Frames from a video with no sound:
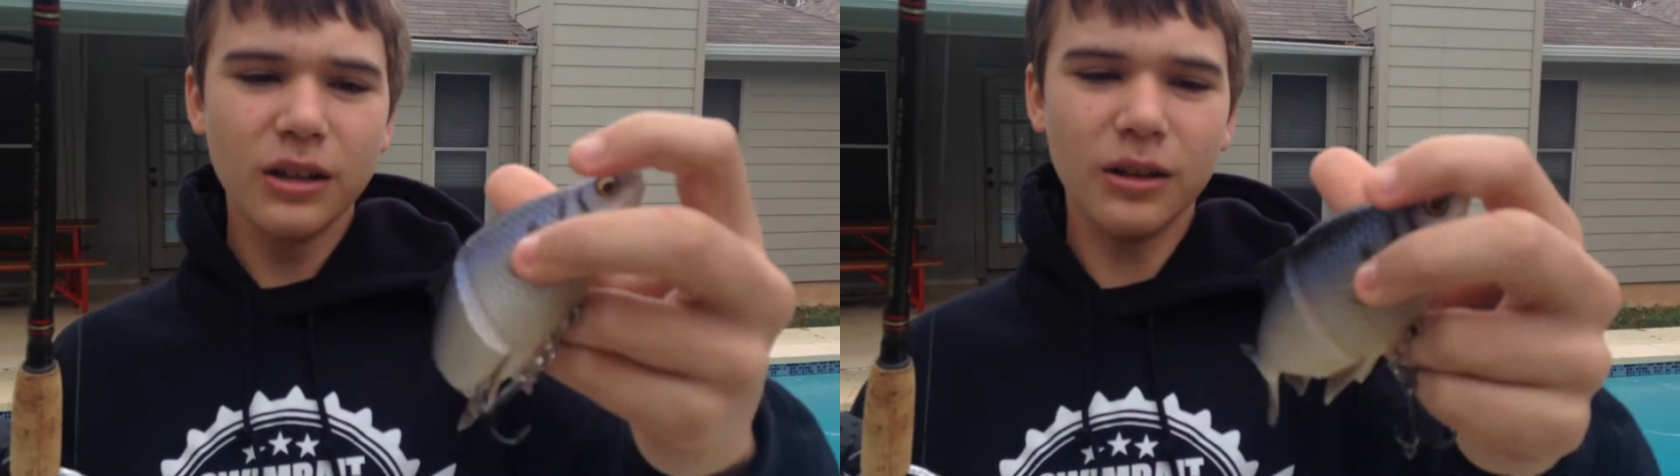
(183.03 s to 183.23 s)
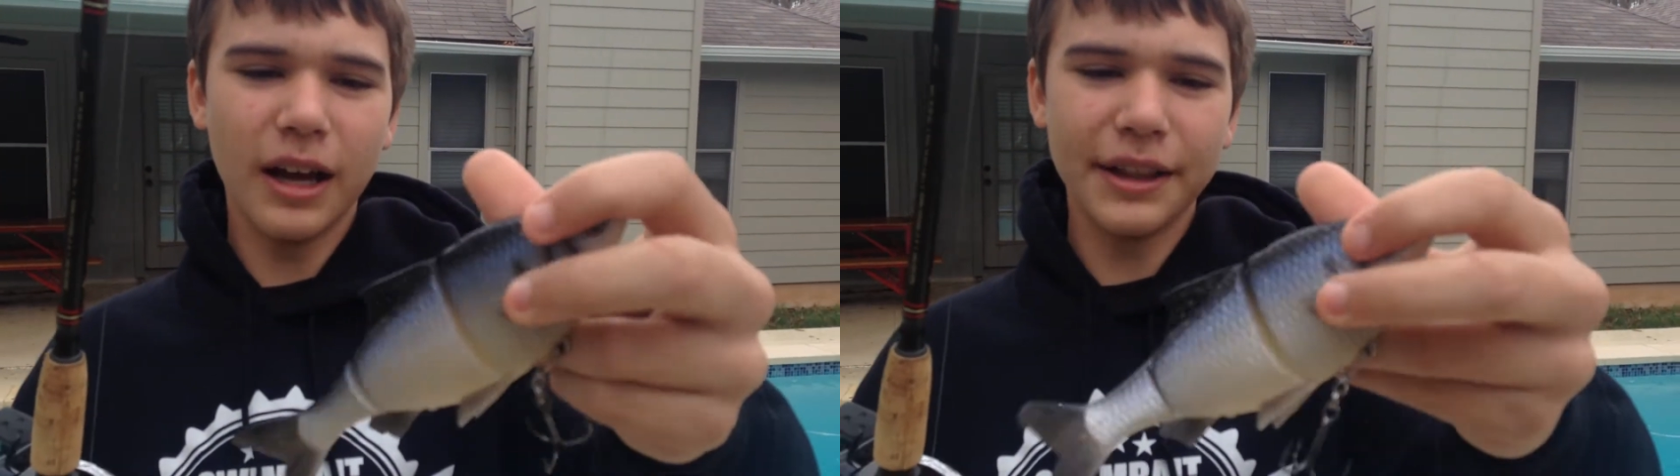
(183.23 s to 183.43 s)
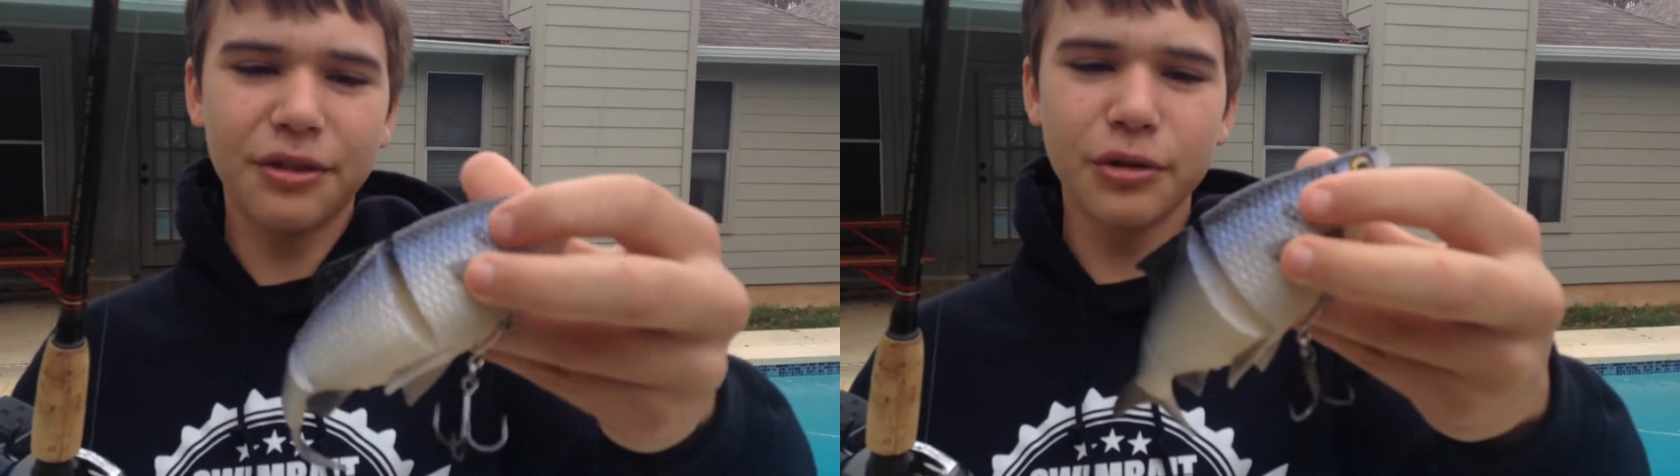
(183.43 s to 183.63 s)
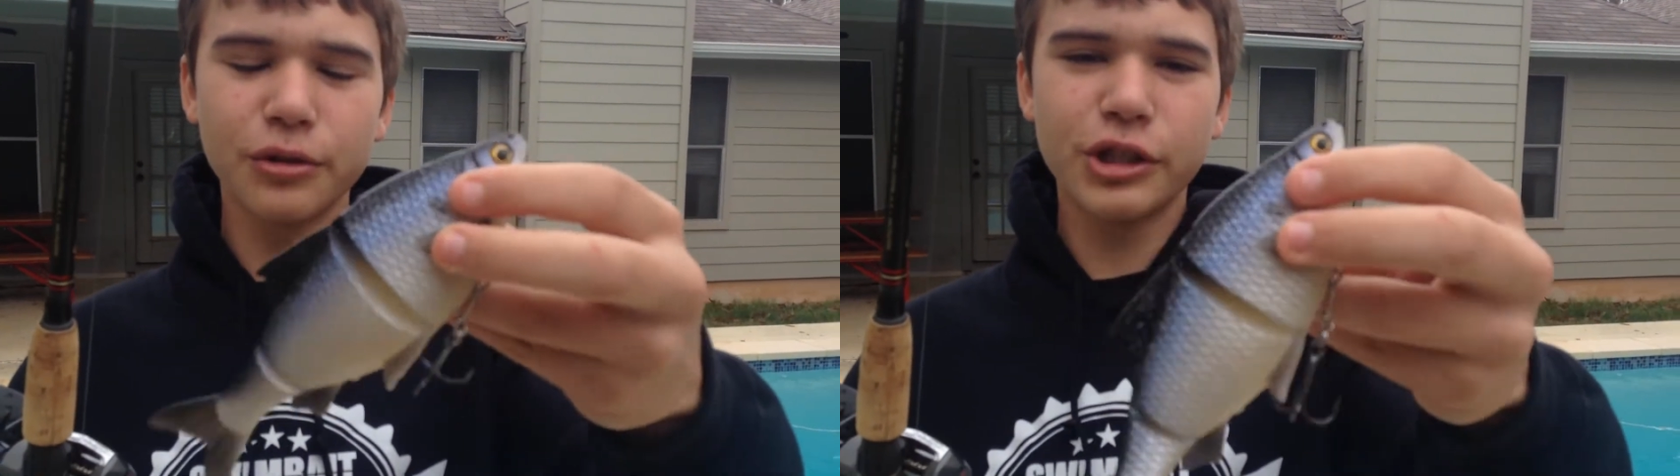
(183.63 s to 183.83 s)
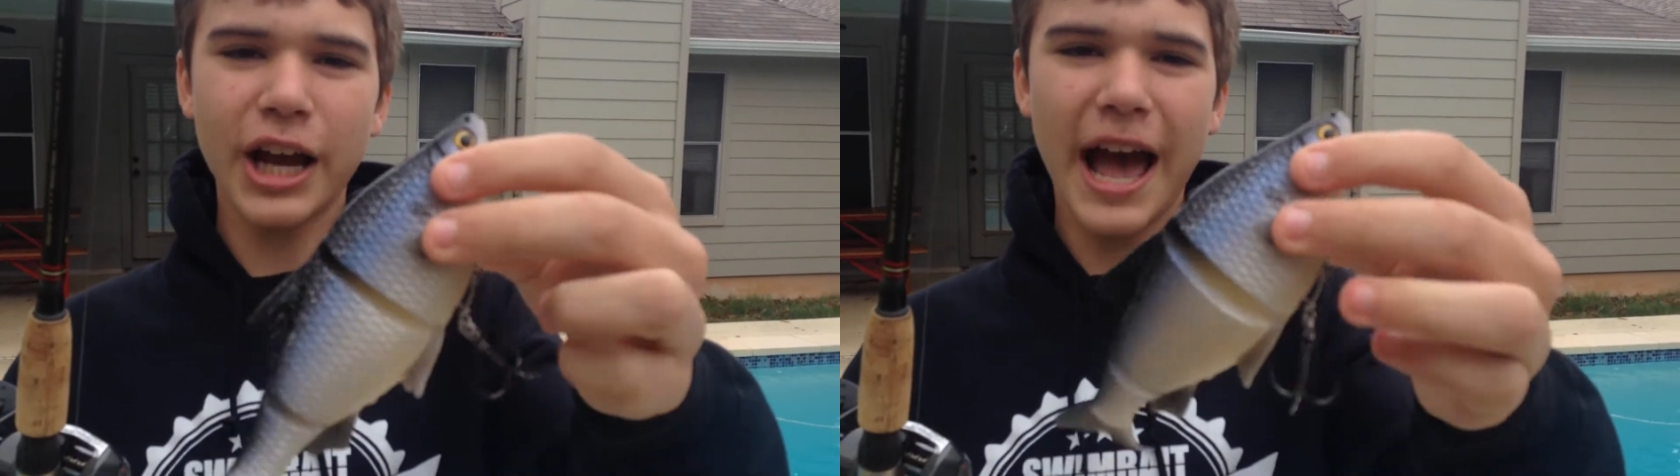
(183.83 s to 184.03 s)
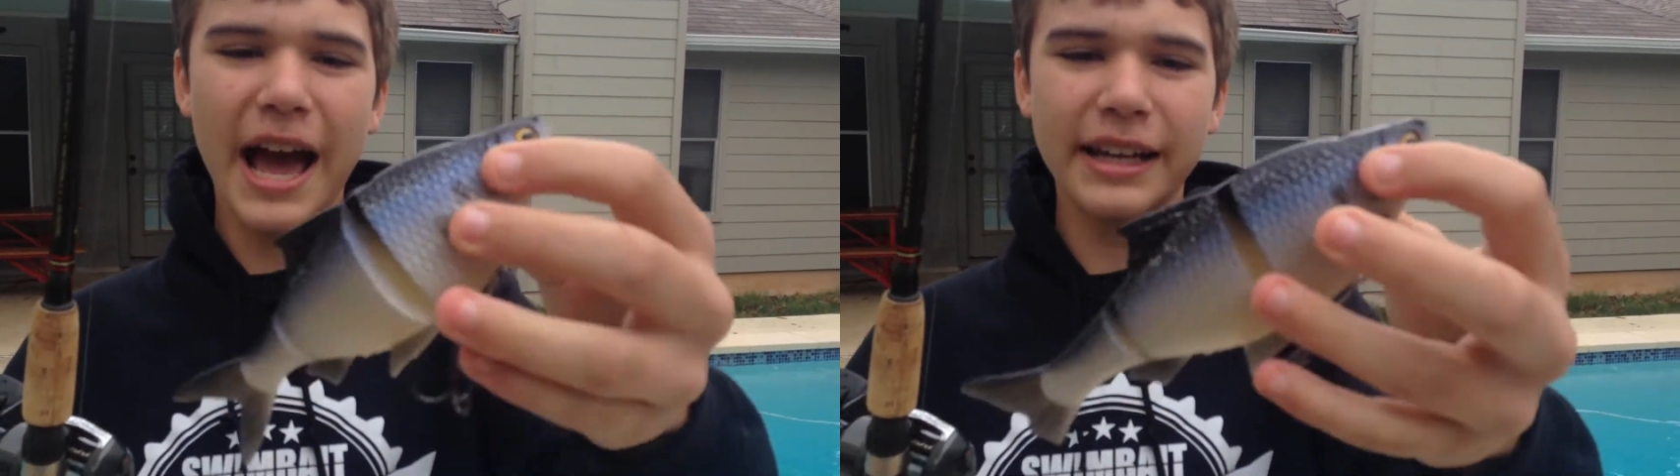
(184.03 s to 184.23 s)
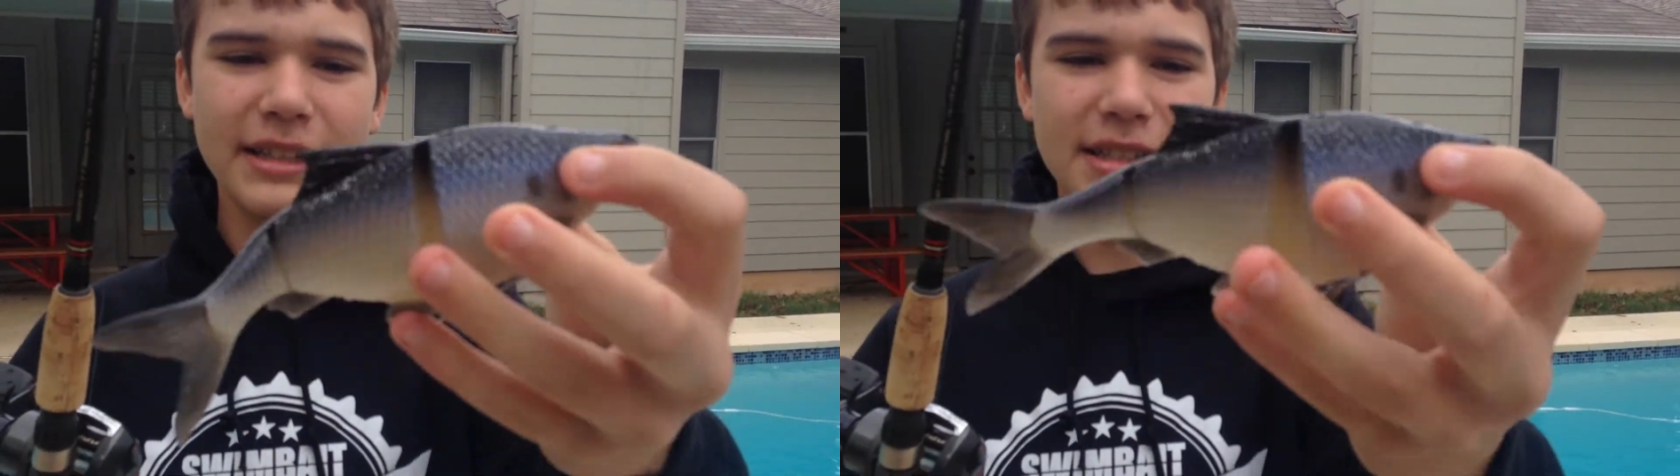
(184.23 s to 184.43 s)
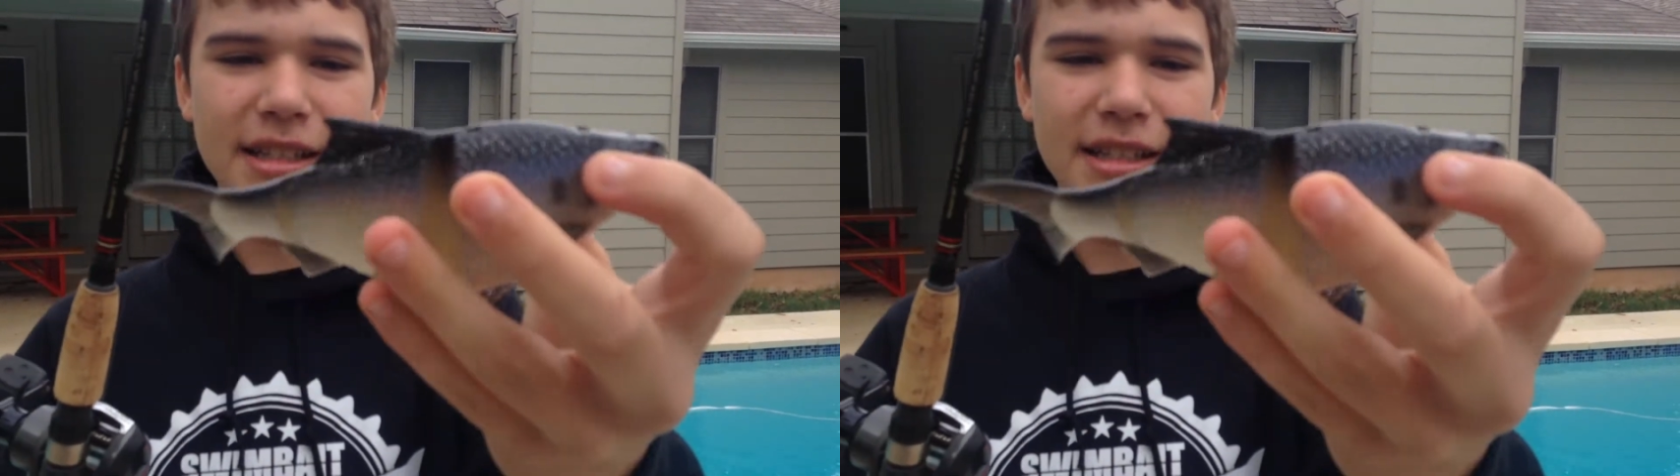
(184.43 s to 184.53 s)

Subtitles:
line through shad in